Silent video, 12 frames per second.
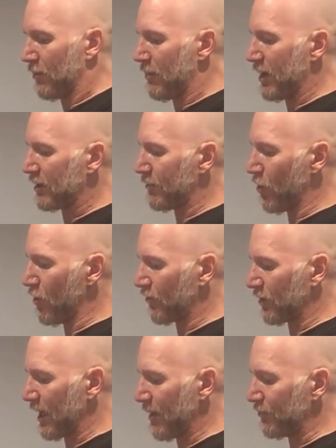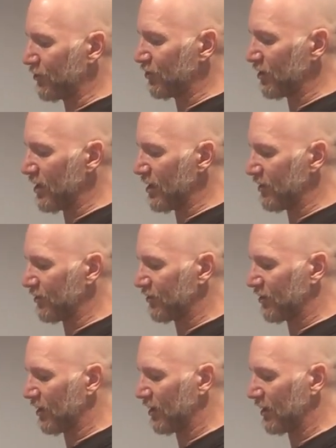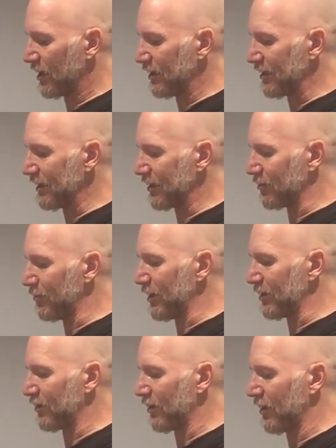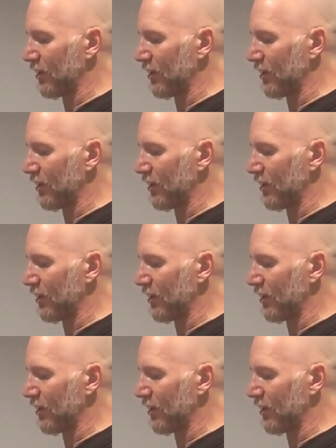Make them overlap just a little bit.